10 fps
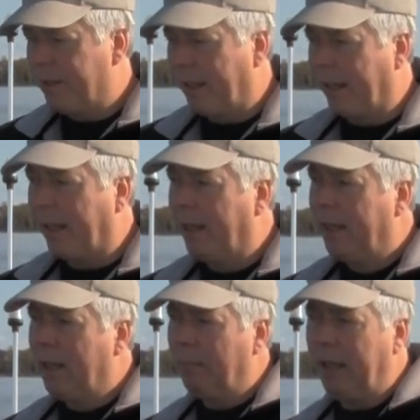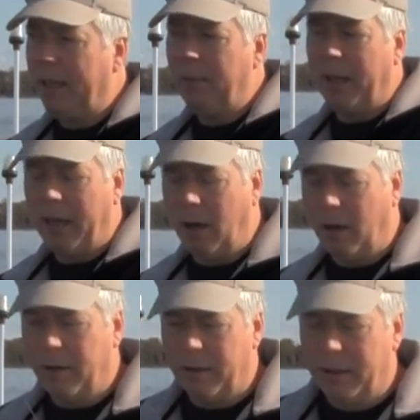say that. But anyway,
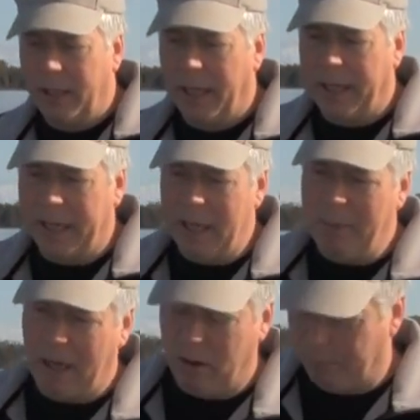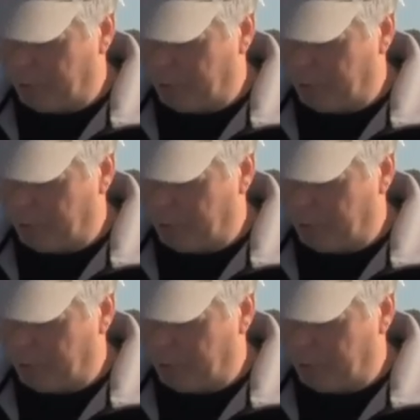our e-power